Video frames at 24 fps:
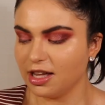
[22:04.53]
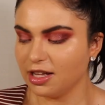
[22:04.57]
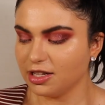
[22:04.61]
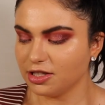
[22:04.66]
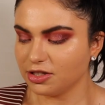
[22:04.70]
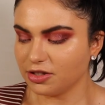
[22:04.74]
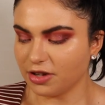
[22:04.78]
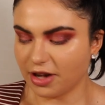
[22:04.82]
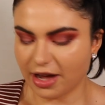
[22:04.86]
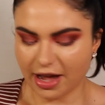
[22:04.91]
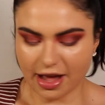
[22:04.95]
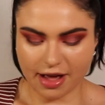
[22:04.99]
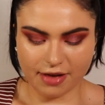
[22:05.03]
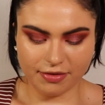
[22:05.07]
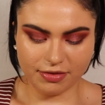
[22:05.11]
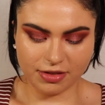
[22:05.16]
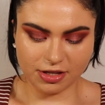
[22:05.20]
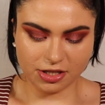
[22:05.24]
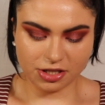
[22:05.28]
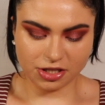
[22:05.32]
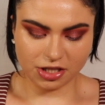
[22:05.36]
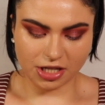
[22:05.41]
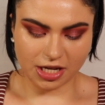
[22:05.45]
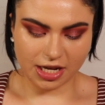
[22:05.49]
So I have
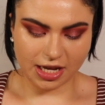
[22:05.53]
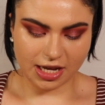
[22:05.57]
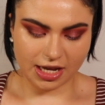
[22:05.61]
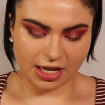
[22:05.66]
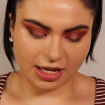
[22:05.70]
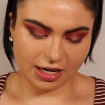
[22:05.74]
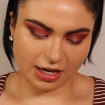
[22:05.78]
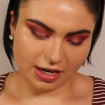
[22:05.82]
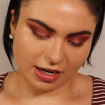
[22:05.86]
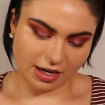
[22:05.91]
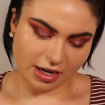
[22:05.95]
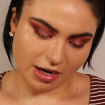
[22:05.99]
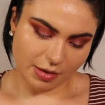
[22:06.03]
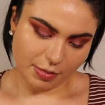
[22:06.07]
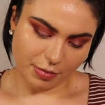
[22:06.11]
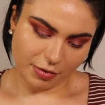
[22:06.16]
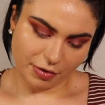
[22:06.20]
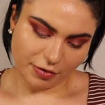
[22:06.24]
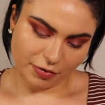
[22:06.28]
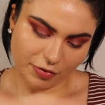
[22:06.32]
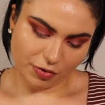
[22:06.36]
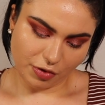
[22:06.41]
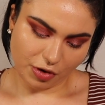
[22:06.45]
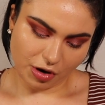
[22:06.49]
the shade
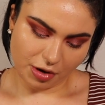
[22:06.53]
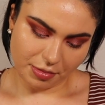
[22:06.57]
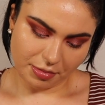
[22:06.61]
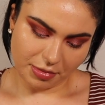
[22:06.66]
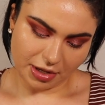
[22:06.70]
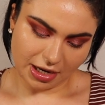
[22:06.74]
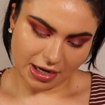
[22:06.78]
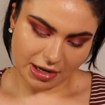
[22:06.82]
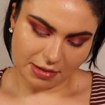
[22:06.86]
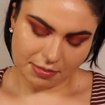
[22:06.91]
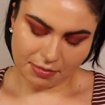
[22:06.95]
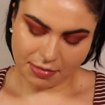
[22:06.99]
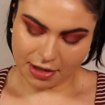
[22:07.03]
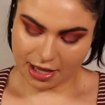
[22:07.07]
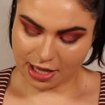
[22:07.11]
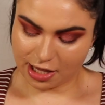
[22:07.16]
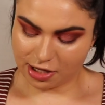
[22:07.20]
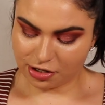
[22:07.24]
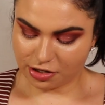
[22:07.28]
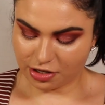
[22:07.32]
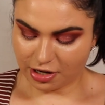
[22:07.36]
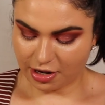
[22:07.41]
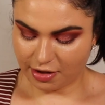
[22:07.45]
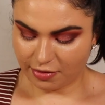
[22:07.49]
number 4, medium
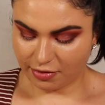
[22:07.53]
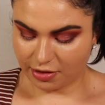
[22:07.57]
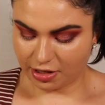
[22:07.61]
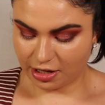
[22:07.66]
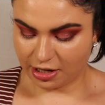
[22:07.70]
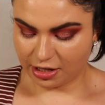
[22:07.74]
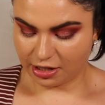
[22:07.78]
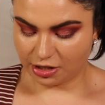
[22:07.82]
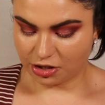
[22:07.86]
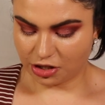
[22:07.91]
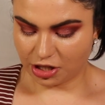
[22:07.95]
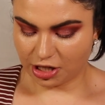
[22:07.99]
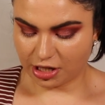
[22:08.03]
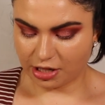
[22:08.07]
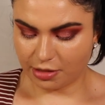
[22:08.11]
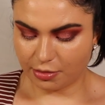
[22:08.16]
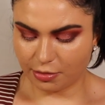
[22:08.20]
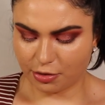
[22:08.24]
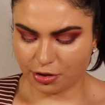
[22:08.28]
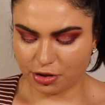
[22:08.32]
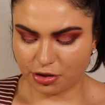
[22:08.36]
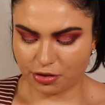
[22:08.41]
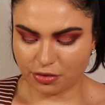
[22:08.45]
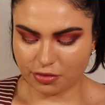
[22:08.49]
beige, and I have the shade
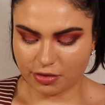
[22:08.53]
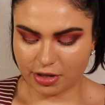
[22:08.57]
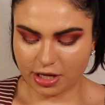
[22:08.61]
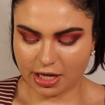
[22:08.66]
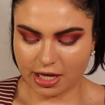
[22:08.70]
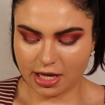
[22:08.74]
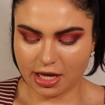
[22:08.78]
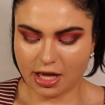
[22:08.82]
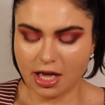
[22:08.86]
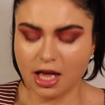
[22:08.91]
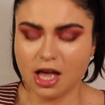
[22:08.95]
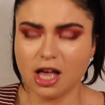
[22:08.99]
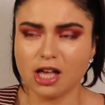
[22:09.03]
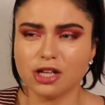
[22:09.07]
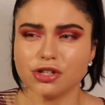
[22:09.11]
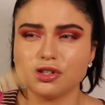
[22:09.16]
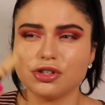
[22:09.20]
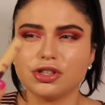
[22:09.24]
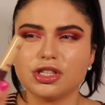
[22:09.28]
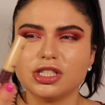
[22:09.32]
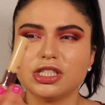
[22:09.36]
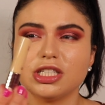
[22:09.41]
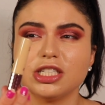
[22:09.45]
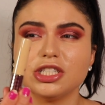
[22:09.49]
number 3.
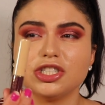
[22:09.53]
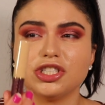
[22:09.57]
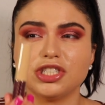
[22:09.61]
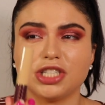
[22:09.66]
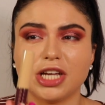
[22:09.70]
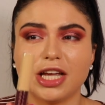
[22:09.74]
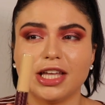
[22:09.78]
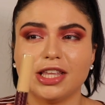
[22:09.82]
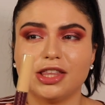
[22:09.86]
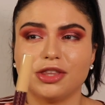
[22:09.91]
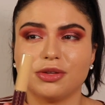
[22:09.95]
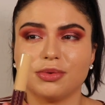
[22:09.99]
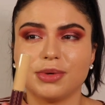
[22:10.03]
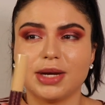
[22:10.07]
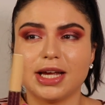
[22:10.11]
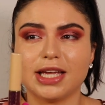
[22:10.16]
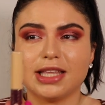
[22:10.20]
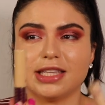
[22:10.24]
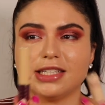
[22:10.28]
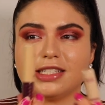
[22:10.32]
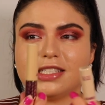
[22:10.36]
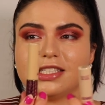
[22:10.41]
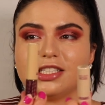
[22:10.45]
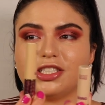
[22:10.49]
So this is shade 3
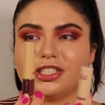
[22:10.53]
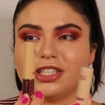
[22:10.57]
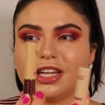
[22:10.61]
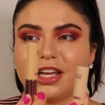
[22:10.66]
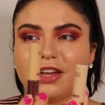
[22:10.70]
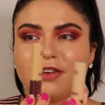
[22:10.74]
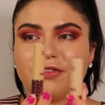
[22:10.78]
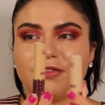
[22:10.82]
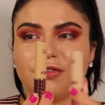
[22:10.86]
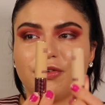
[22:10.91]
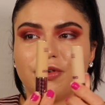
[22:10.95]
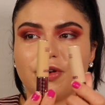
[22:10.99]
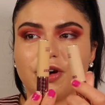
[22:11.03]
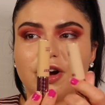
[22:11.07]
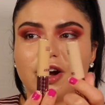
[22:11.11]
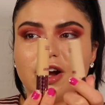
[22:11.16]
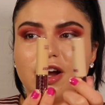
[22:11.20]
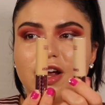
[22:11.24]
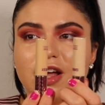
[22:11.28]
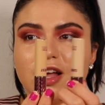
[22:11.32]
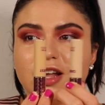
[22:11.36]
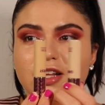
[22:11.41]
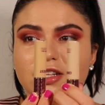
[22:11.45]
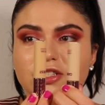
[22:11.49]
and this is shade
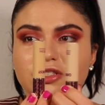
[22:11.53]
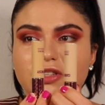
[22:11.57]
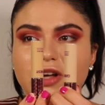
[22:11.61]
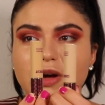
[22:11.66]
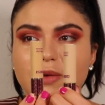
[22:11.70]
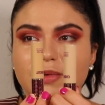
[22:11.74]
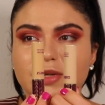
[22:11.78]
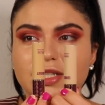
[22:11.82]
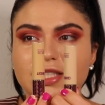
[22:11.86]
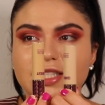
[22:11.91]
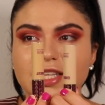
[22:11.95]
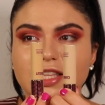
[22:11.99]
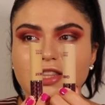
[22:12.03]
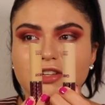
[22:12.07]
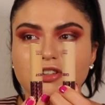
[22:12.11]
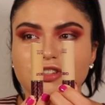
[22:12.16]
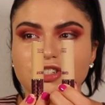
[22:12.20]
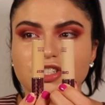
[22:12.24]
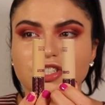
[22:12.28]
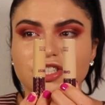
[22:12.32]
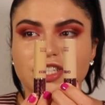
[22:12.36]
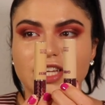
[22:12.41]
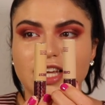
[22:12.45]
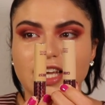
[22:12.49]
4. So I would say their
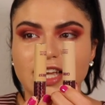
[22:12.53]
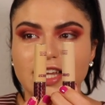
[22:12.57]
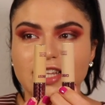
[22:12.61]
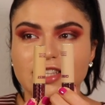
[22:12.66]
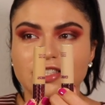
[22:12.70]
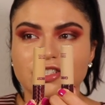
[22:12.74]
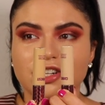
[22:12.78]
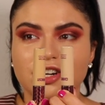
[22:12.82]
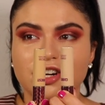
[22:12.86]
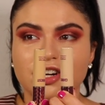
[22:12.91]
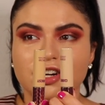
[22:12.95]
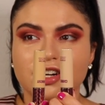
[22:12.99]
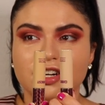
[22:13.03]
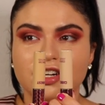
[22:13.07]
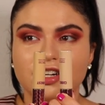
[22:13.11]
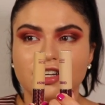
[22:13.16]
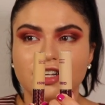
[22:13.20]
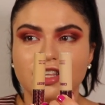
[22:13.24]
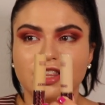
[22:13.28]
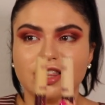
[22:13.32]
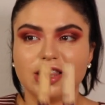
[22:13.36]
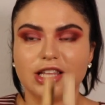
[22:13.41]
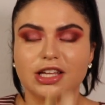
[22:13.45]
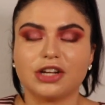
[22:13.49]
shades
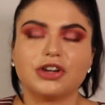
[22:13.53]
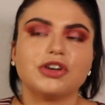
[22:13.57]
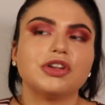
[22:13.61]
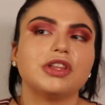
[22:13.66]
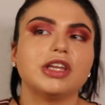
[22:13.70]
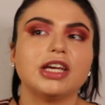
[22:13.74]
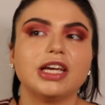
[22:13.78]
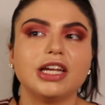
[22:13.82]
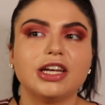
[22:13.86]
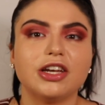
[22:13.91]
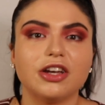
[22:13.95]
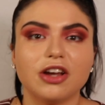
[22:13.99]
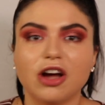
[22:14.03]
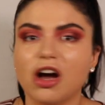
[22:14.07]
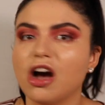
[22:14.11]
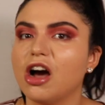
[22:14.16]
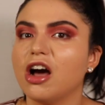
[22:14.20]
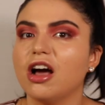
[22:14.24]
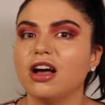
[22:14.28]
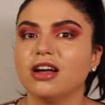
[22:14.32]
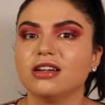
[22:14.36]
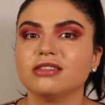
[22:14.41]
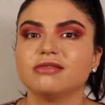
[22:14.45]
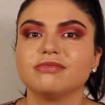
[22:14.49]
are literally
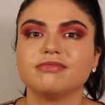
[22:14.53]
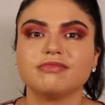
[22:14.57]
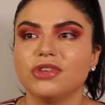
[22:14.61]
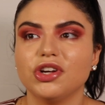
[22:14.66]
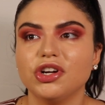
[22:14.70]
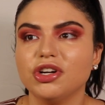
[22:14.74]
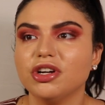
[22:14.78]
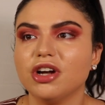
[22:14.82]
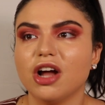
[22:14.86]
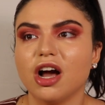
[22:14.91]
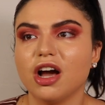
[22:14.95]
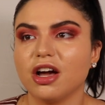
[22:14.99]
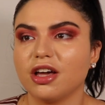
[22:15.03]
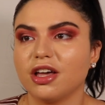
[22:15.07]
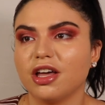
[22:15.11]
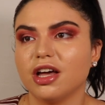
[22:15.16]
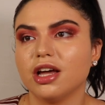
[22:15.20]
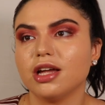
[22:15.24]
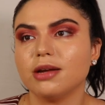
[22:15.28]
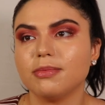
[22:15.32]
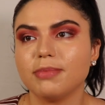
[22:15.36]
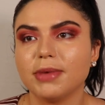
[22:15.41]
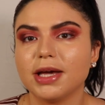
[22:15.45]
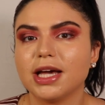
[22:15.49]
not
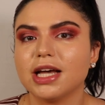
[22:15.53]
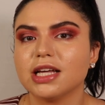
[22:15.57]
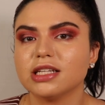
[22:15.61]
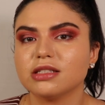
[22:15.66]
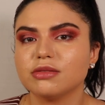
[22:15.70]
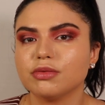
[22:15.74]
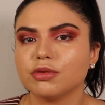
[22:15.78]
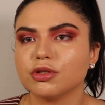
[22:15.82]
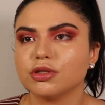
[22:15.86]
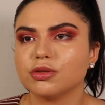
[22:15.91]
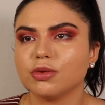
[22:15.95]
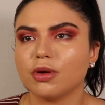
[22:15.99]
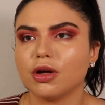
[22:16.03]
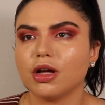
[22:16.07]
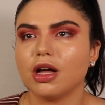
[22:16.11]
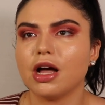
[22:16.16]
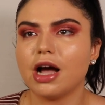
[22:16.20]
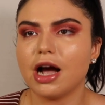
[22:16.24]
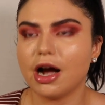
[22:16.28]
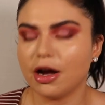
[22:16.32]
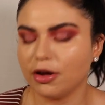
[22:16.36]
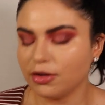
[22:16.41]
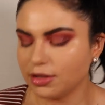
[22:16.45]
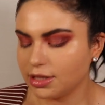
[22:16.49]
good, because first of all,
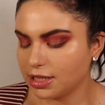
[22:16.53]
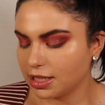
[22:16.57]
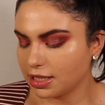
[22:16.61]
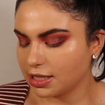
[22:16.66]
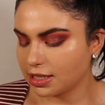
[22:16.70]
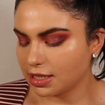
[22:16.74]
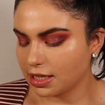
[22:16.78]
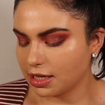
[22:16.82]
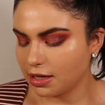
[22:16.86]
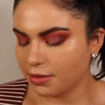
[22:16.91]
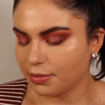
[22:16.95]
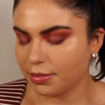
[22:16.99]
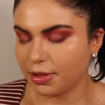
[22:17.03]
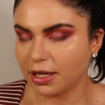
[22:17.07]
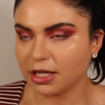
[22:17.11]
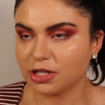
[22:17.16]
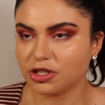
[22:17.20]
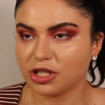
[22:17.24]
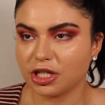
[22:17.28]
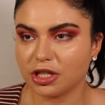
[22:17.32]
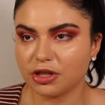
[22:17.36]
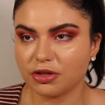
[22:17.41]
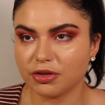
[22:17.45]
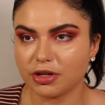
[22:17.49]
how is this gonna be,
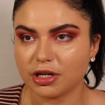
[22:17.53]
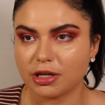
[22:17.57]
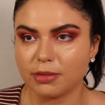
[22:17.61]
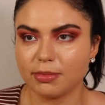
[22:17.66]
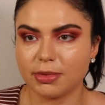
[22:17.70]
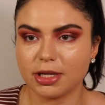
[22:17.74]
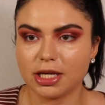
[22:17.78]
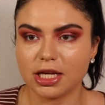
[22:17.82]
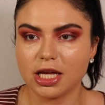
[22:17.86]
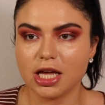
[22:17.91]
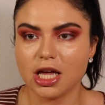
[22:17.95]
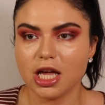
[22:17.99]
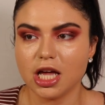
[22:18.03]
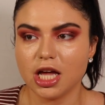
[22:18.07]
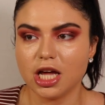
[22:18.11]
shade 3 gonna be